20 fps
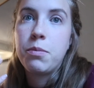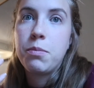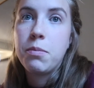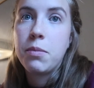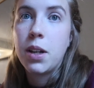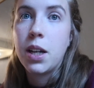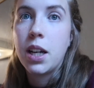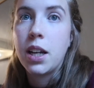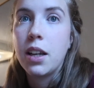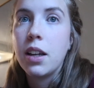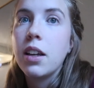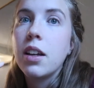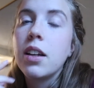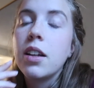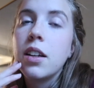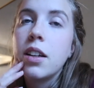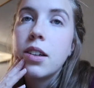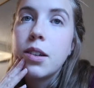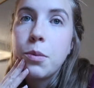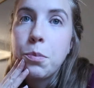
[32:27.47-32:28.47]
my
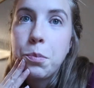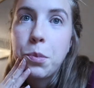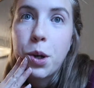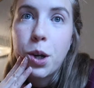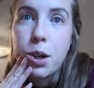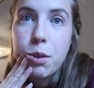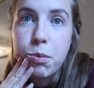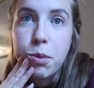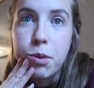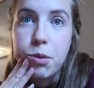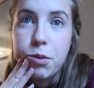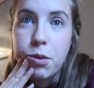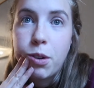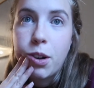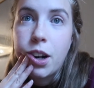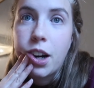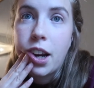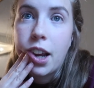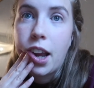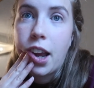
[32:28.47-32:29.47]
book
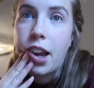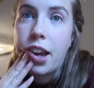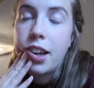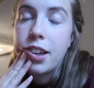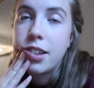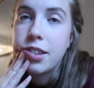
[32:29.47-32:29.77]
before